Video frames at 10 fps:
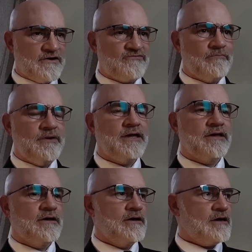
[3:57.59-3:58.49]
from
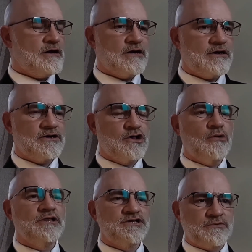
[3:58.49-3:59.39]
being
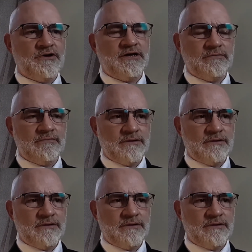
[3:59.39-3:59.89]
globally supreme.